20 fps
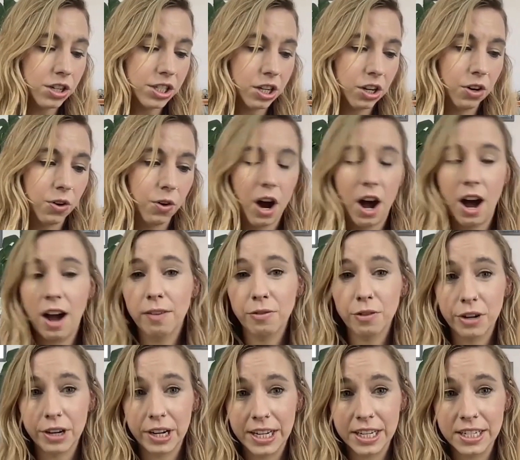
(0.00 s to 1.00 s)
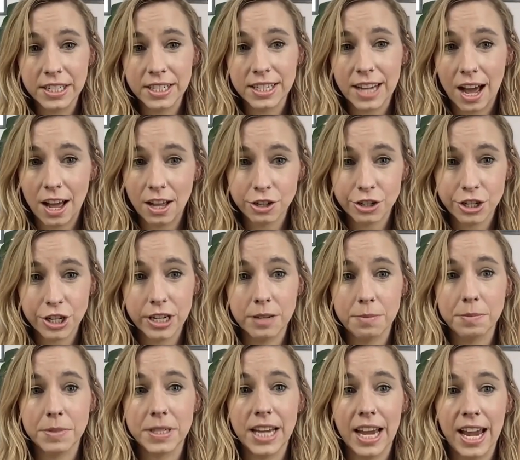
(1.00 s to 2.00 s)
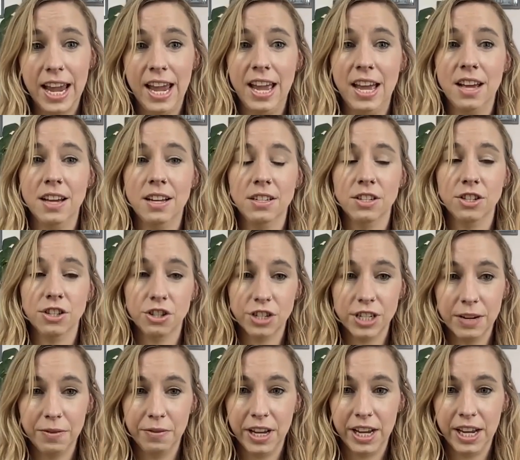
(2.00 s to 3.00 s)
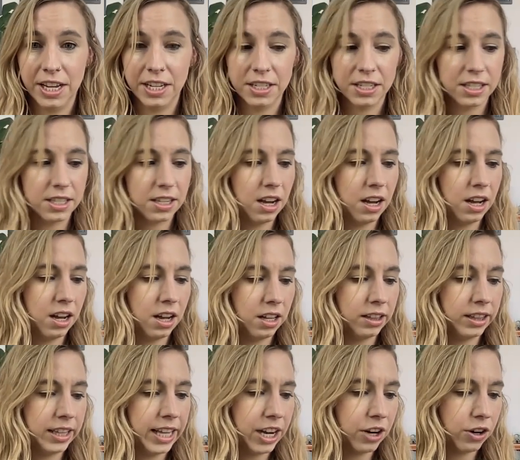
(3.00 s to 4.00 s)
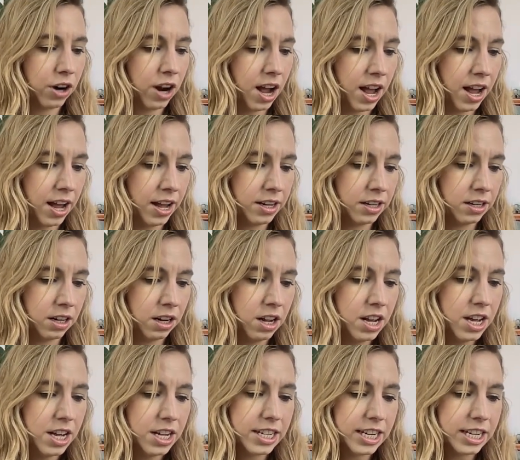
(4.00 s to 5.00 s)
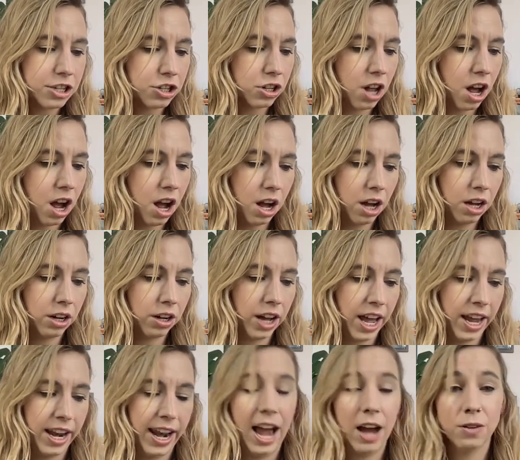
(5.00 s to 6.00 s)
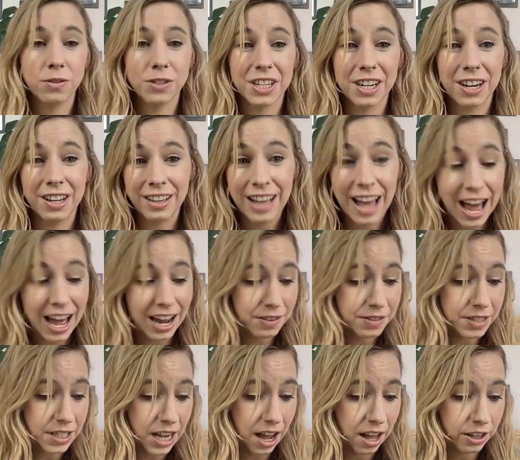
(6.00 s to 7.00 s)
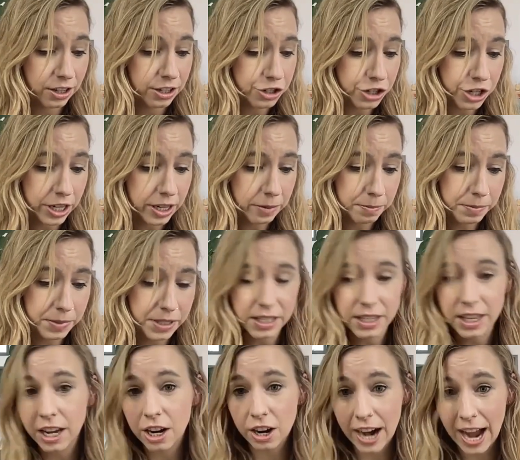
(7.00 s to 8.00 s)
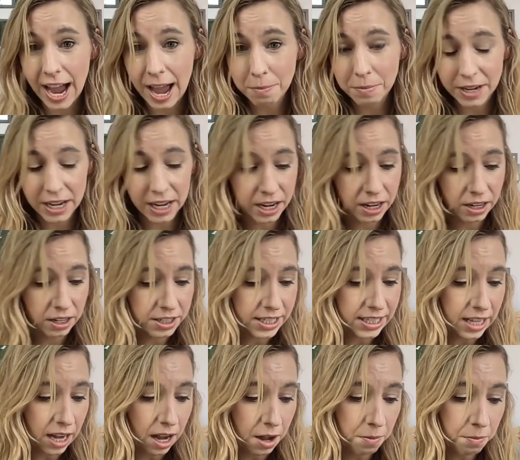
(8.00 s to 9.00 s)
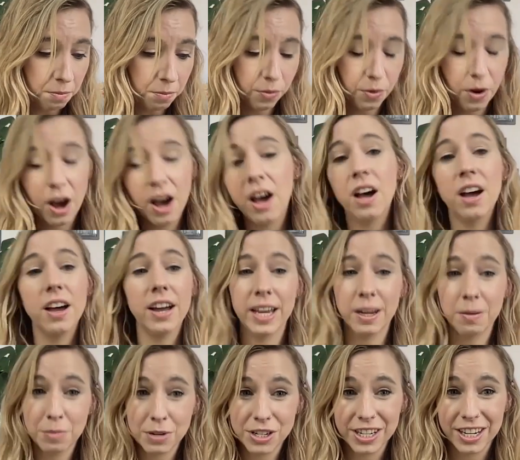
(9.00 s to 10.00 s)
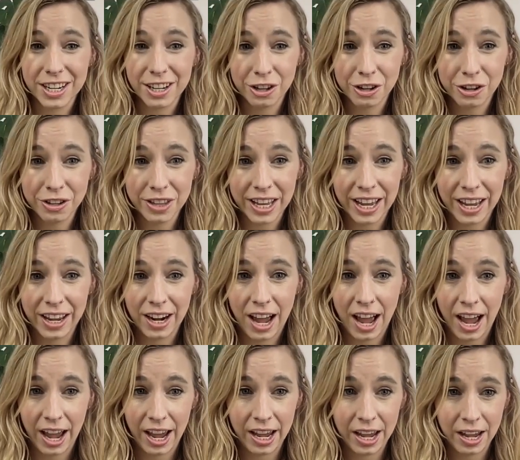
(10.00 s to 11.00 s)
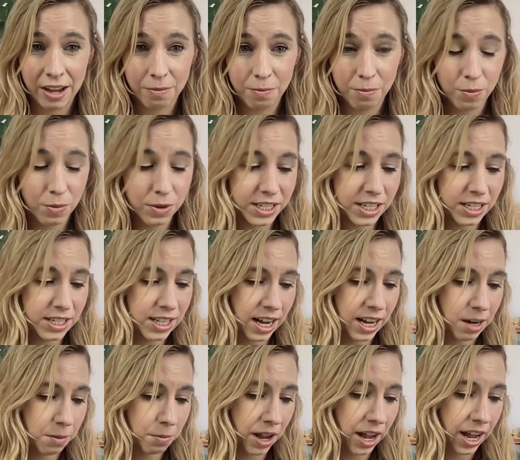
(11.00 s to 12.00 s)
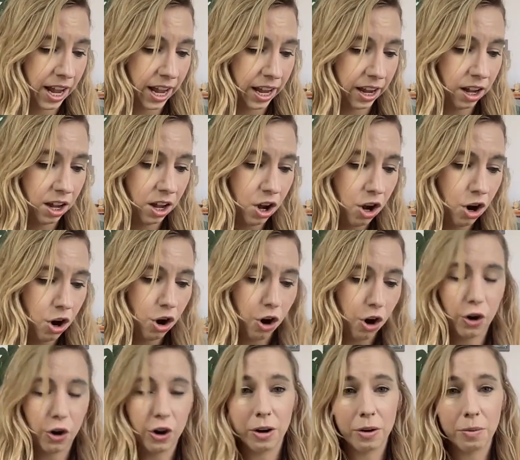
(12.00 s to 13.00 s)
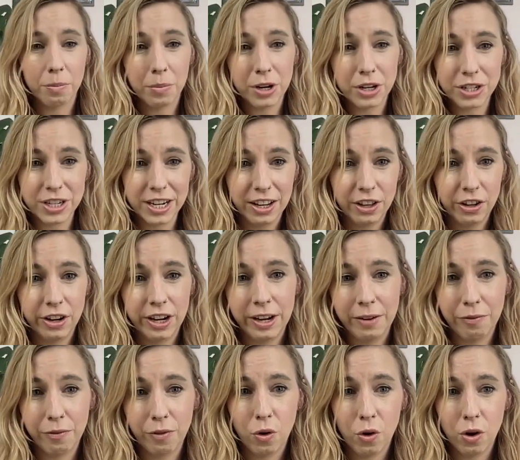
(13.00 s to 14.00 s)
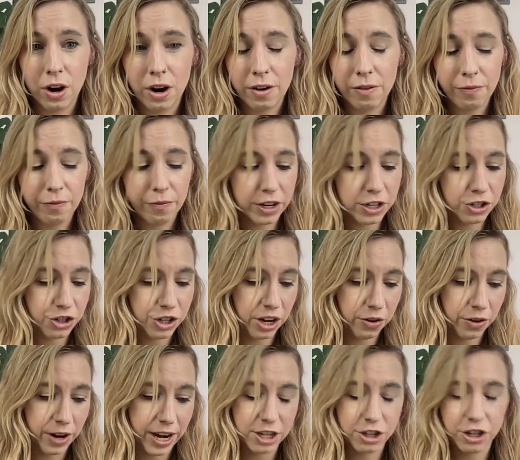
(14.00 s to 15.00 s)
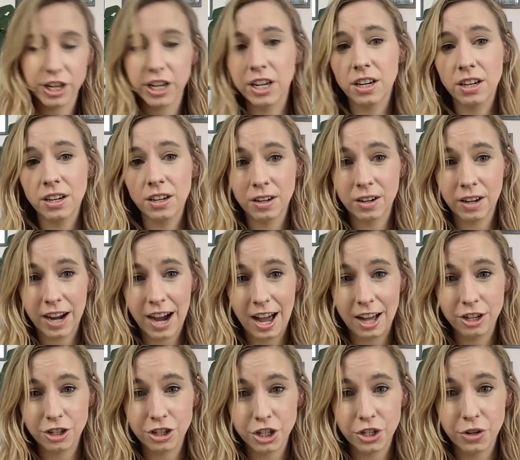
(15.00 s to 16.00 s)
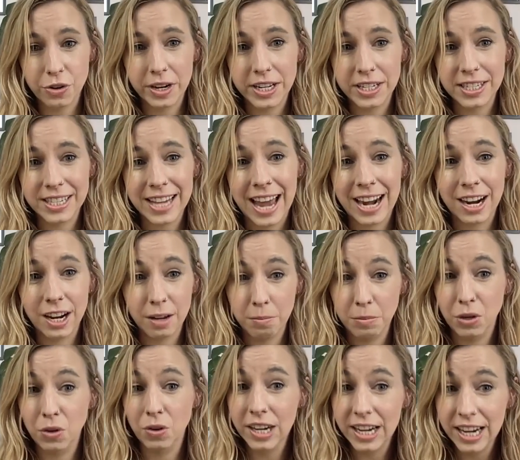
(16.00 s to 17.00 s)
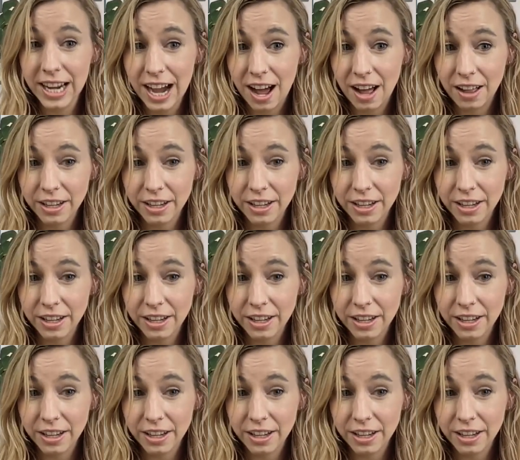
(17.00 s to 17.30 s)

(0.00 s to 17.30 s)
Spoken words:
also offering scholarships and certificates. Later on, Tish Long announced a lot of scholarships that are happening. Some in particular that I was excited by, or particularly for first generation college students at a community